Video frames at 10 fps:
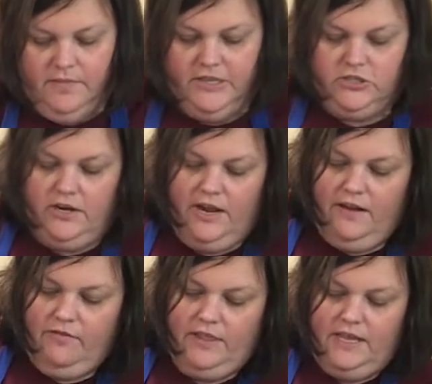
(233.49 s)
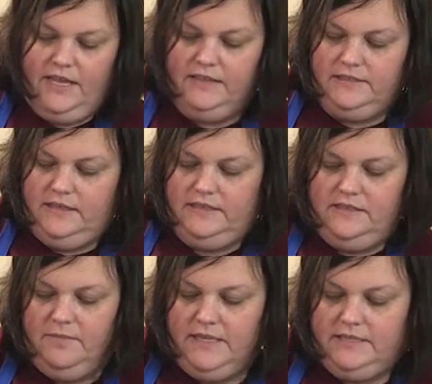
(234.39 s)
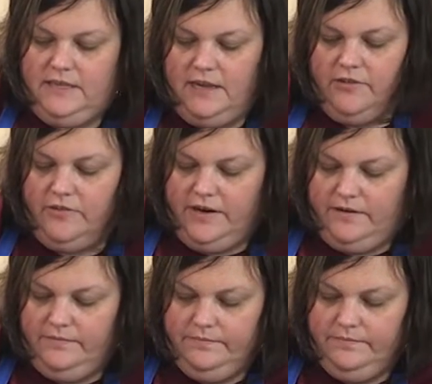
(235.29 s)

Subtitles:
Make sure everything is nice and mixed together there.